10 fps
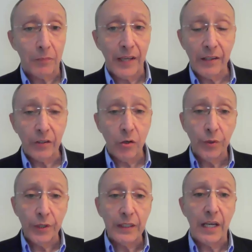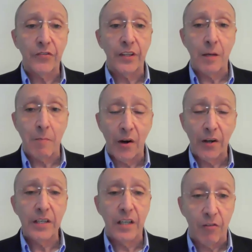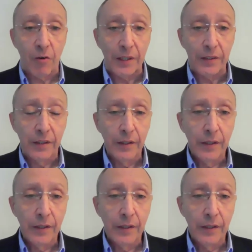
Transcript: They don't realize that the American government